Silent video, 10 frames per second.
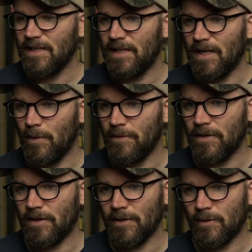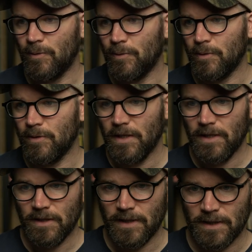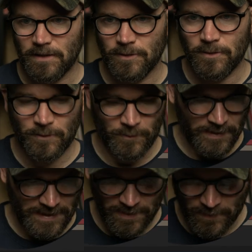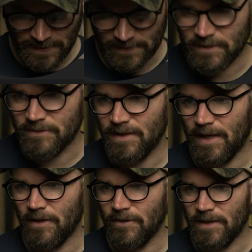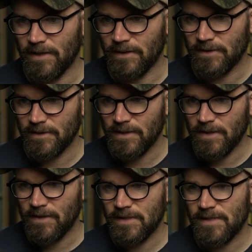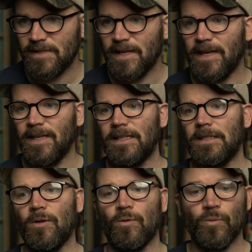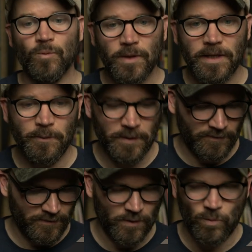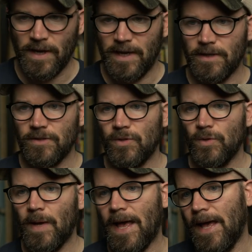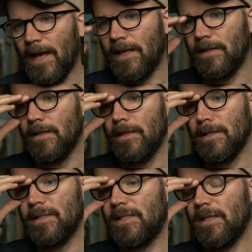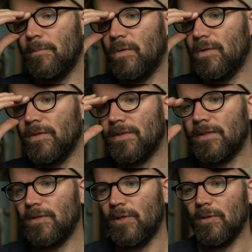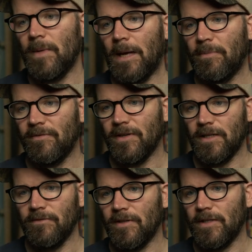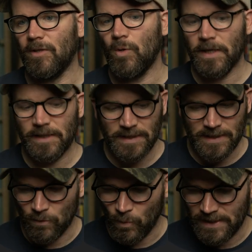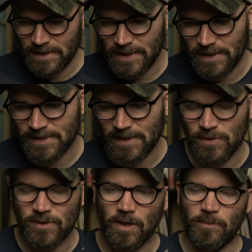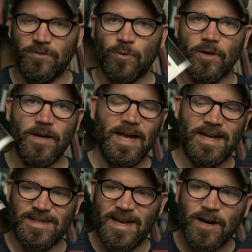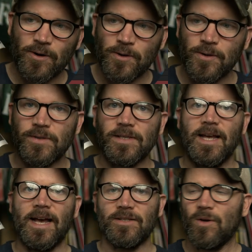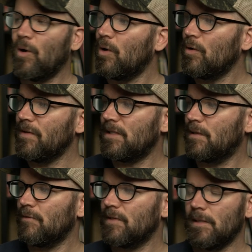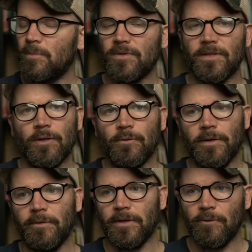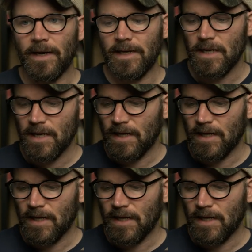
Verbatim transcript: And now we've got our cool like little radioactive area. This is a really, really fun way to add symbols to your map very, very quickly. And Wingdings, as you saw before, has arrows, has all these different symbols that are really, really great.